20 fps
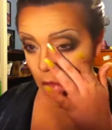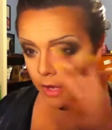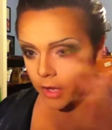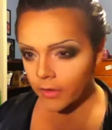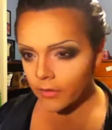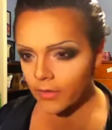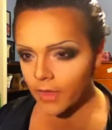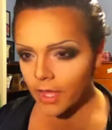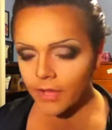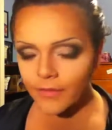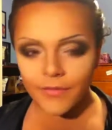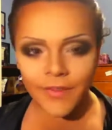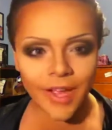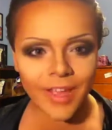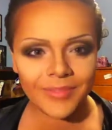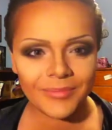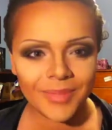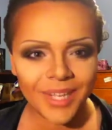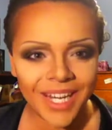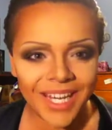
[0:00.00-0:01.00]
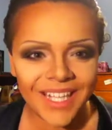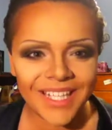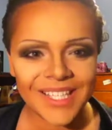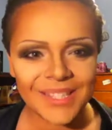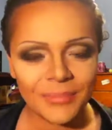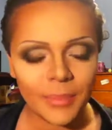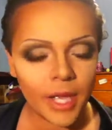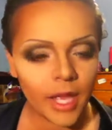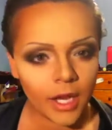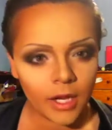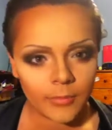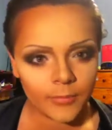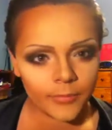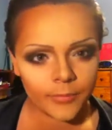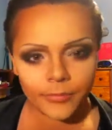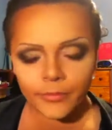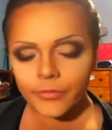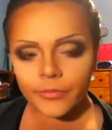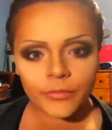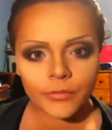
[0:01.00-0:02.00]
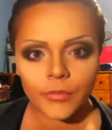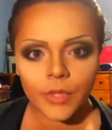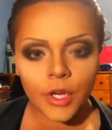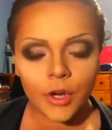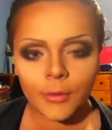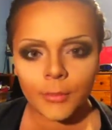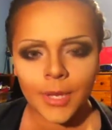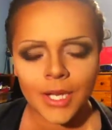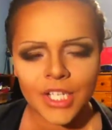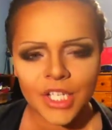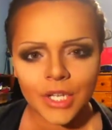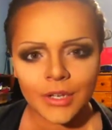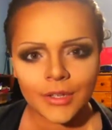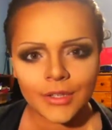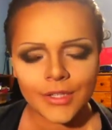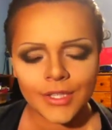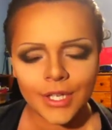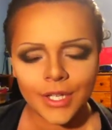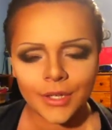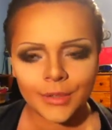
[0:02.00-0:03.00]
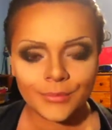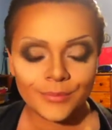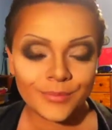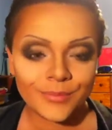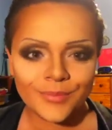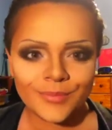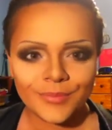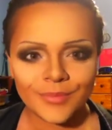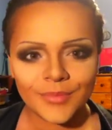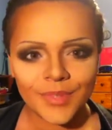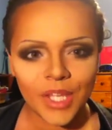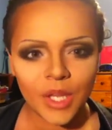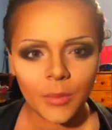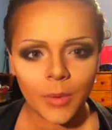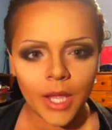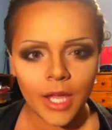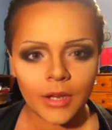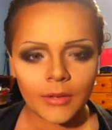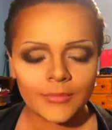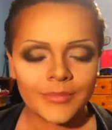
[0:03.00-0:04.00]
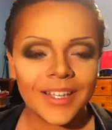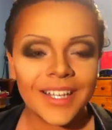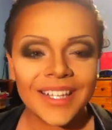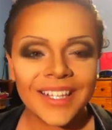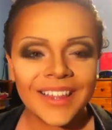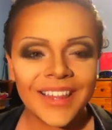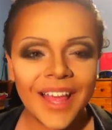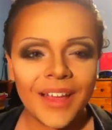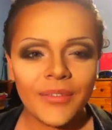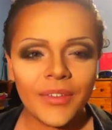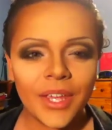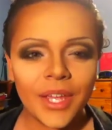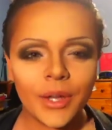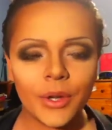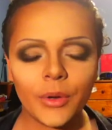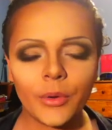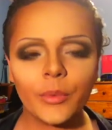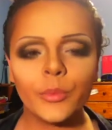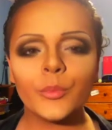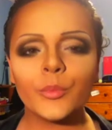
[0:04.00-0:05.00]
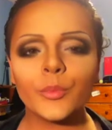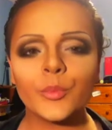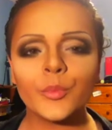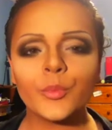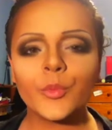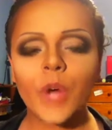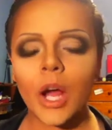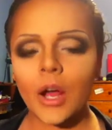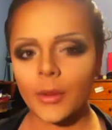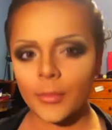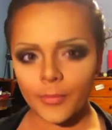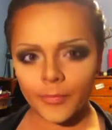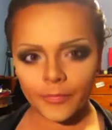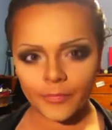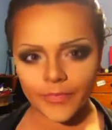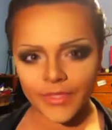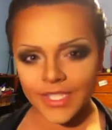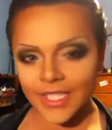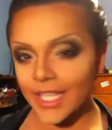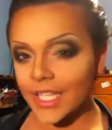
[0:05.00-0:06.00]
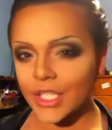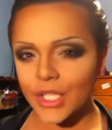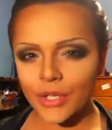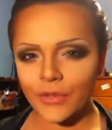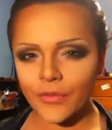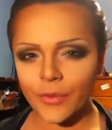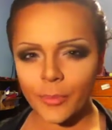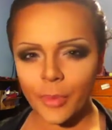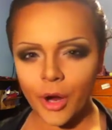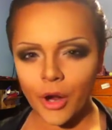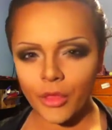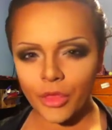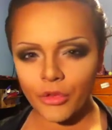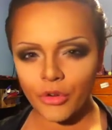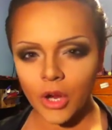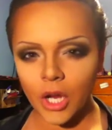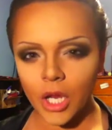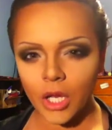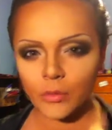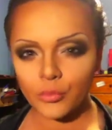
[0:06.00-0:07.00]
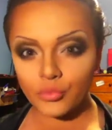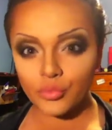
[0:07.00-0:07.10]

in like 5 minutes, but you're on my channel, so you wait. Love you. Mwah. Stay tuned for part 3.